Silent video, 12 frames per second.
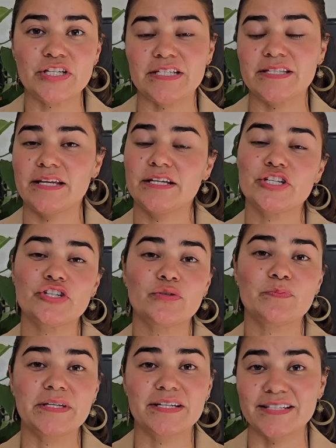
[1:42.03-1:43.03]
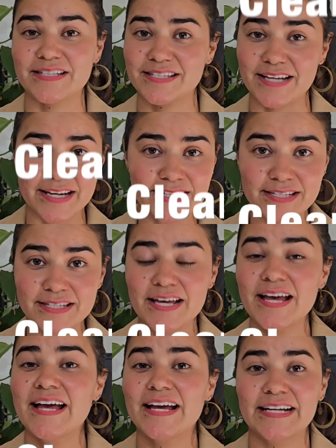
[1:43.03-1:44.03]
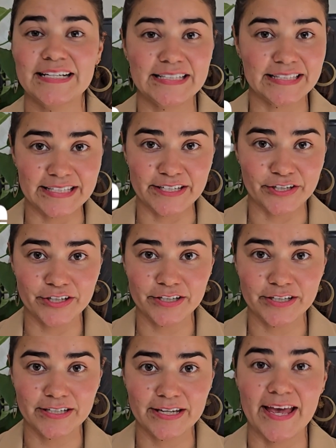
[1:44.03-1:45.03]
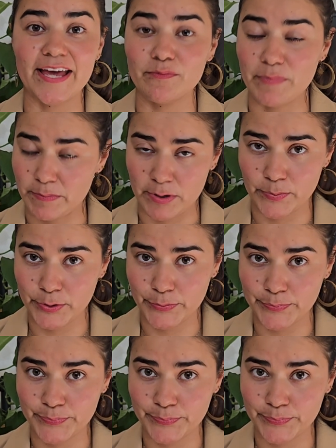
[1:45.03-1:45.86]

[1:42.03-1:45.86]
is that it should be concise, clear, and memorable.